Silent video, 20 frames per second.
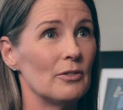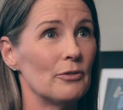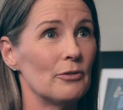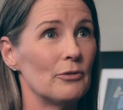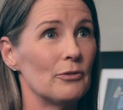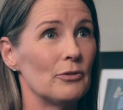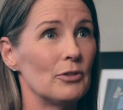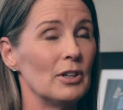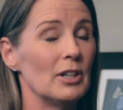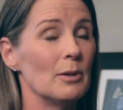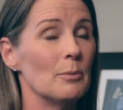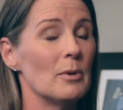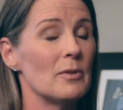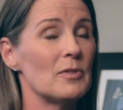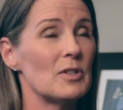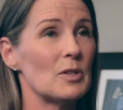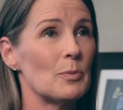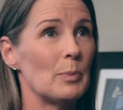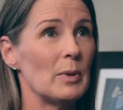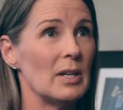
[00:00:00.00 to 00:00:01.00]
freedom of
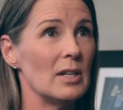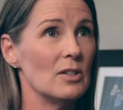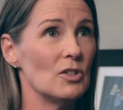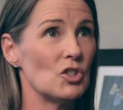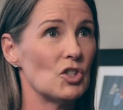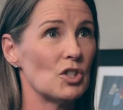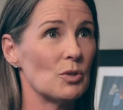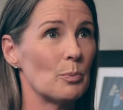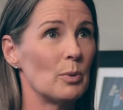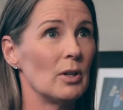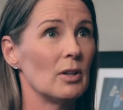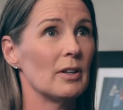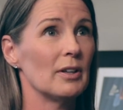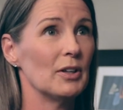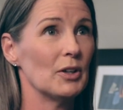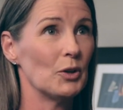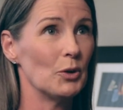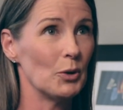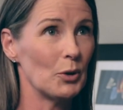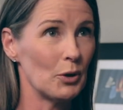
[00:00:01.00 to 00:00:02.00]
speech,
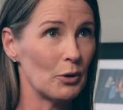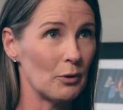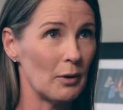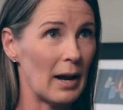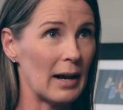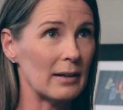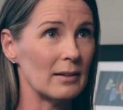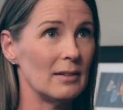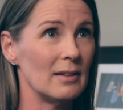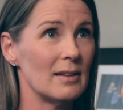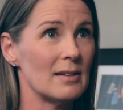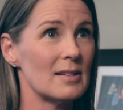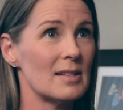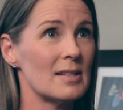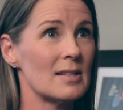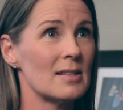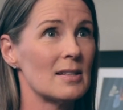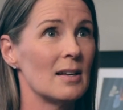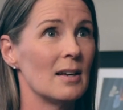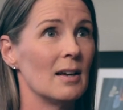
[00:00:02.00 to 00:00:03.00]
political correctness.